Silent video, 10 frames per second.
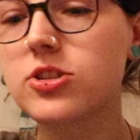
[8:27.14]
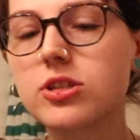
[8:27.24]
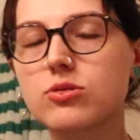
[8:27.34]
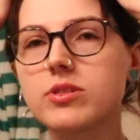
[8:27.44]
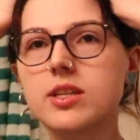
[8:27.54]

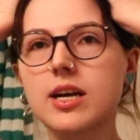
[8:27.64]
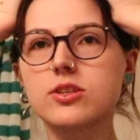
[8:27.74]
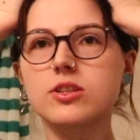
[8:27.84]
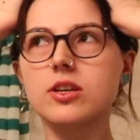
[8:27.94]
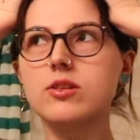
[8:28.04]
just
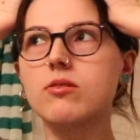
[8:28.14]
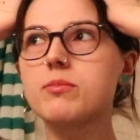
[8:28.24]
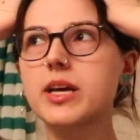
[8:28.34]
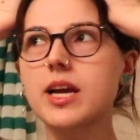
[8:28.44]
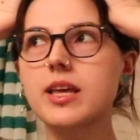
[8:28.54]
realized too,
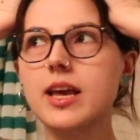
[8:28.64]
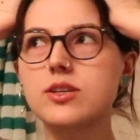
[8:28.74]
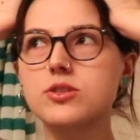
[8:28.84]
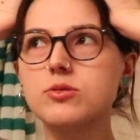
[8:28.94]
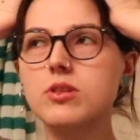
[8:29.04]
I'm like, I
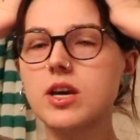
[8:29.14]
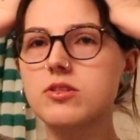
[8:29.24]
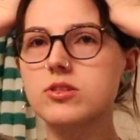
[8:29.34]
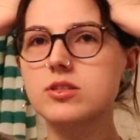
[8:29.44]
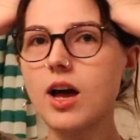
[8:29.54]
can't do the
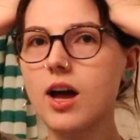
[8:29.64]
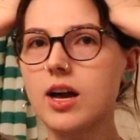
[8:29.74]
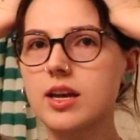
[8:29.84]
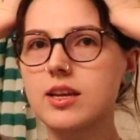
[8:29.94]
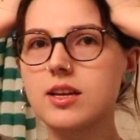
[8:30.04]
other
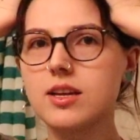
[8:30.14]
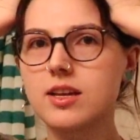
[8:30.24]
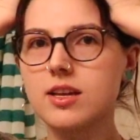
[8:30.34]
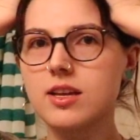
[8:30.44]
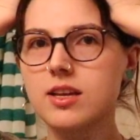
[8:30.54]
side
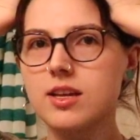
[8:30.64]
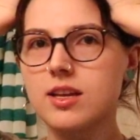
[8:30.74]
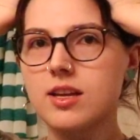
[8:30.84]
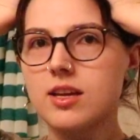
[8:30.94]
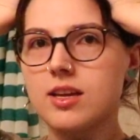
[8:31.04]

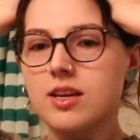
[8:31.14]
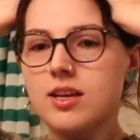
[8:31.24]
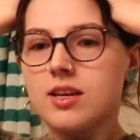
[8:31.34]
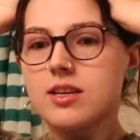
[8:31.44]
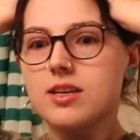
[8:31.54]

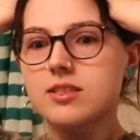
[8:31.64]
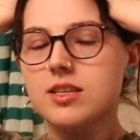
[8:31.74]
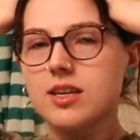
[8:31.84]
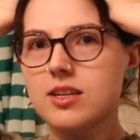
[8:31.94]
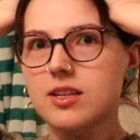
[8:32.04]

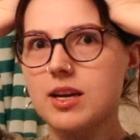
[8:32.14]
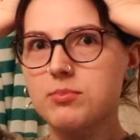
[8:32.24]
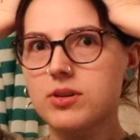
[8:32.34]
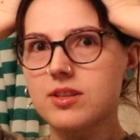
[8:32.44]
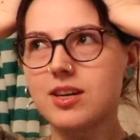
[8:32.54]
until I
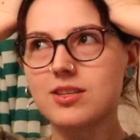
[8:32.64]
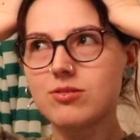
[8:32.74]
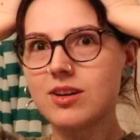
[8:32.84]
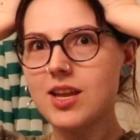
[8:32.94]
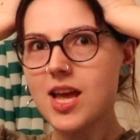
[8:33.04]
put
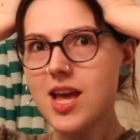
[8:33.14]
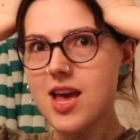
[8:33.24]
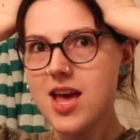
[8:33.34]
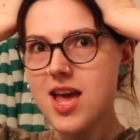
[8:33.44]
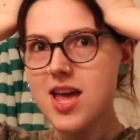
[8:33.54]
this one
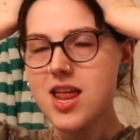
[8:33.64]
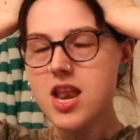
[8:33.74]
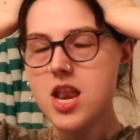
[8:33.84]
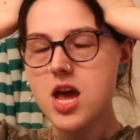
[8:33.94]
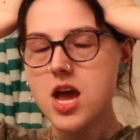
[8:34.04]

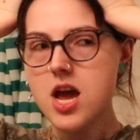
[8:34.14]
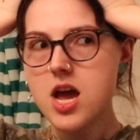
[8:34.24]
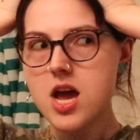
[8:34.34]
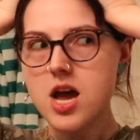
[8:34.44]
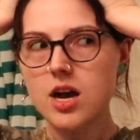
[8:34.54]
in.
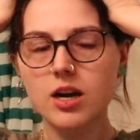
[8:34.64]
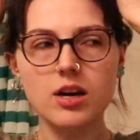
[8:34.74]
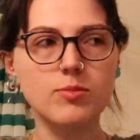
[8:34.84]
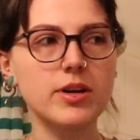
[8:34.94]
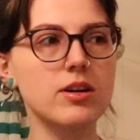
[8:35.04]

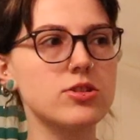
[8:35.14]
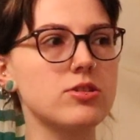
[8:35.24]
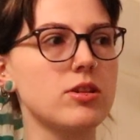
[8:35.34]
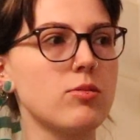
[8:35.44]
Oh my gosh, no